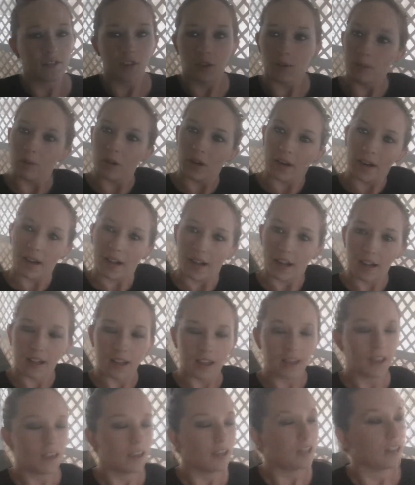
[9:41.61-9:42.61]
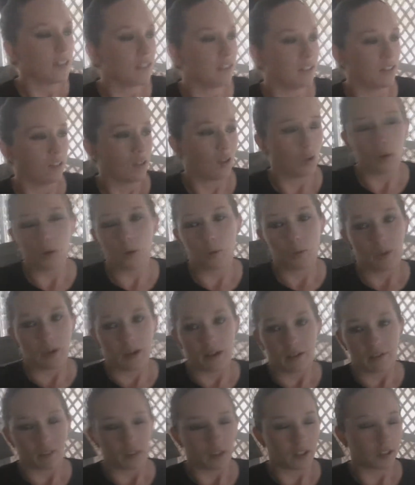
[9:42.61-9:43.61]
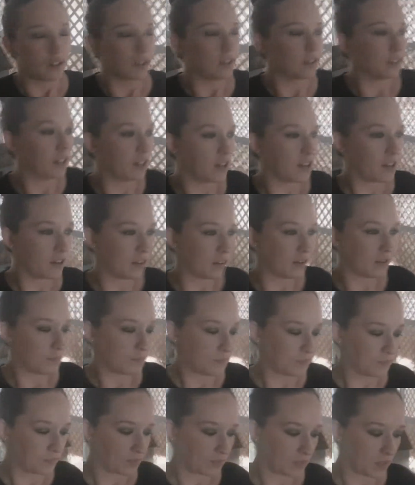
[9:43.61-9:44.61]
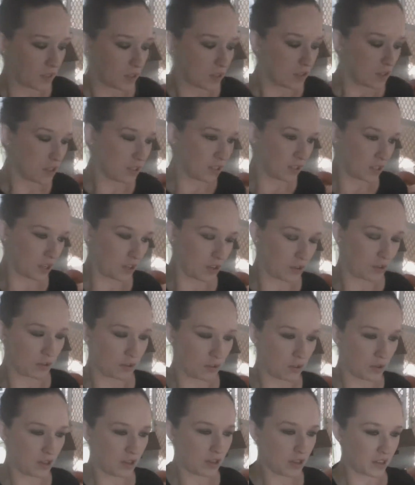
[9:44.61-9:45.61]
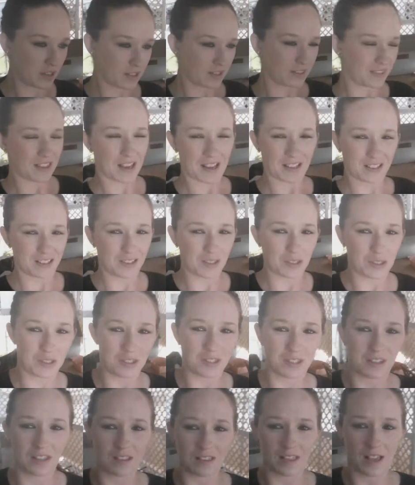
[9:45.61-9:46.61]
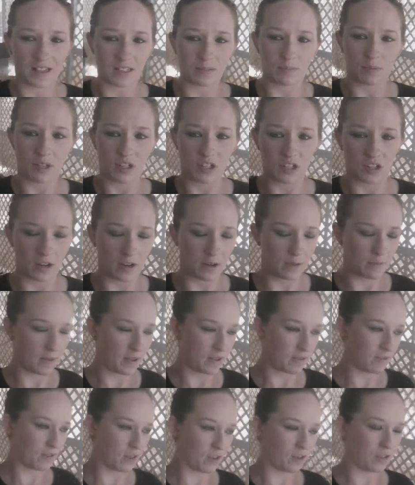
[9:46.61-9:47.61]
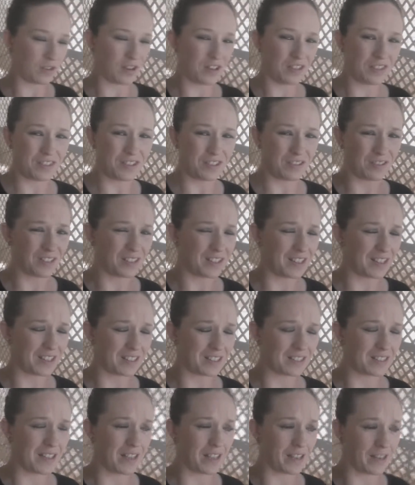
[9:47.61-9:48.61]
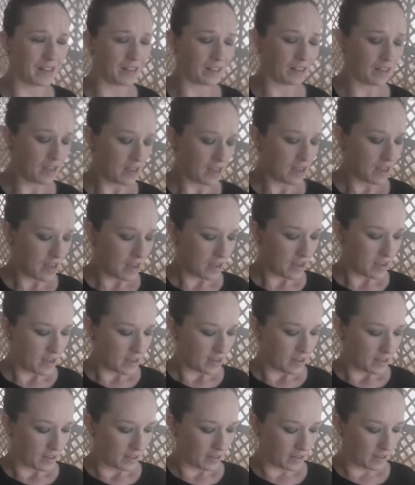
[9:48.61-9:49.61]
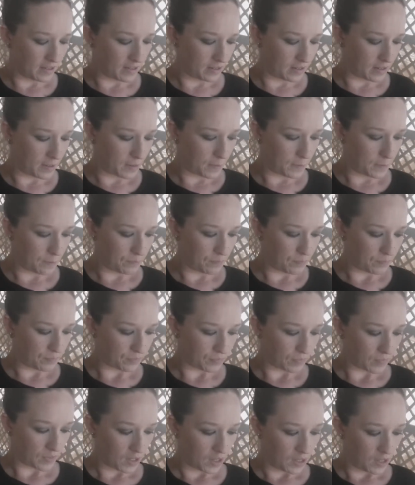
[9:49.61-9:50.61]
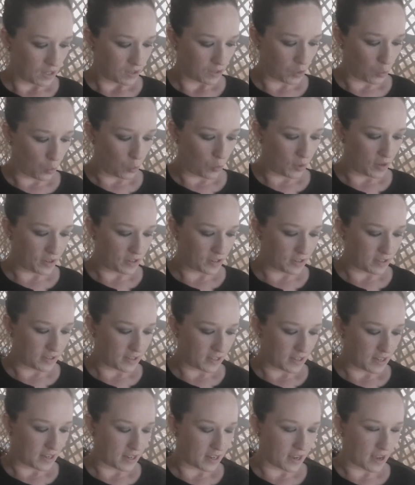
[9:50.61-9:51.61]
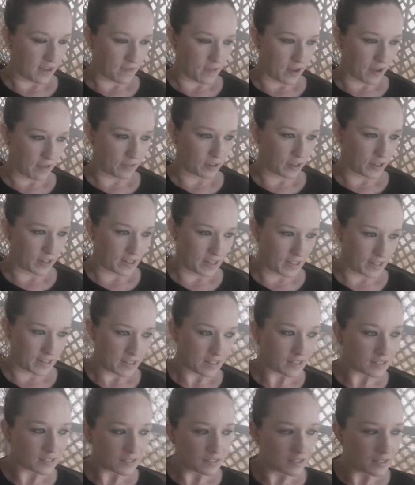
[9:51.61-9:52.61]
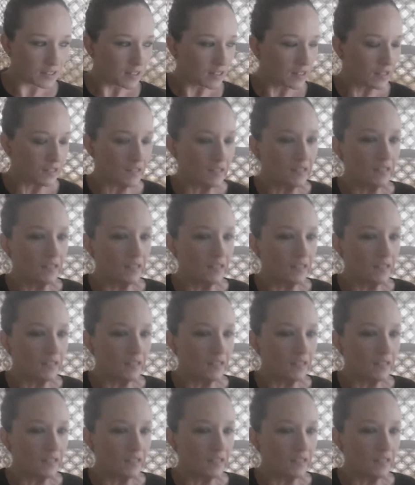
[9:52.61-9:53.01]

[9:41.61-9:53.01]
and feel pretty or whatever. So that's the last picture in my phone. Nothing really exciting. The weirdest thing I've ever eaten